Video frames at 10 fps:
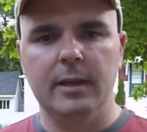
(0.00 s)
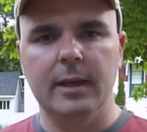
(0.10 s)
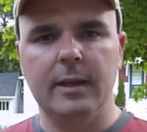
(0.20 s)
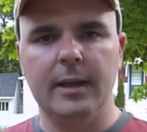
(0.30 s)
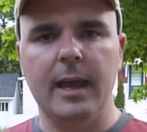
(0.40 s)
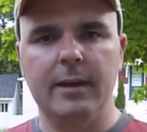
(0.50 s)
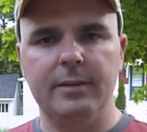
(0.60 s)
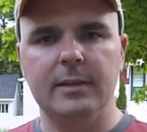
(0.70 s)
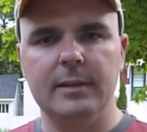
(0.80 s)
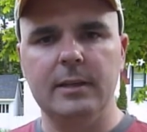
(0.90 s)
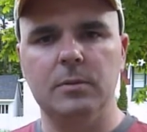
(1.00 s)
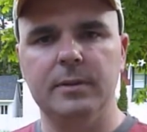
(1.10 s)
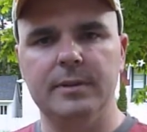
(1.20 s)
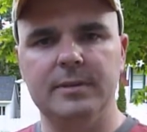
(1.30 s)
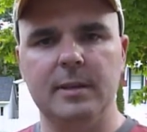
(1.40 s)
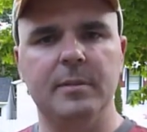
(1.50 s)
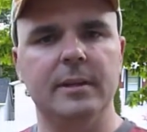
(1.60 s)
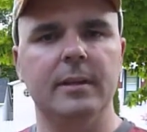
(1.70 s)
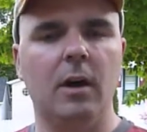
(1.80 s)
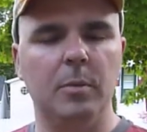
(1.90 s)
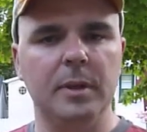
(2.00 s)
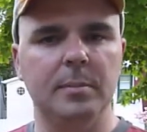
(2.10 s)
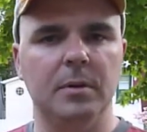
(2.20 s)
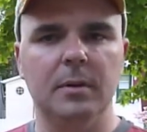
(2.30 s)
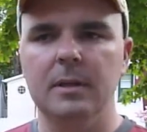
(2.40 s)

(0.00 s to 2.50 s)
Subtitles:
and have it equal the same thing to all people.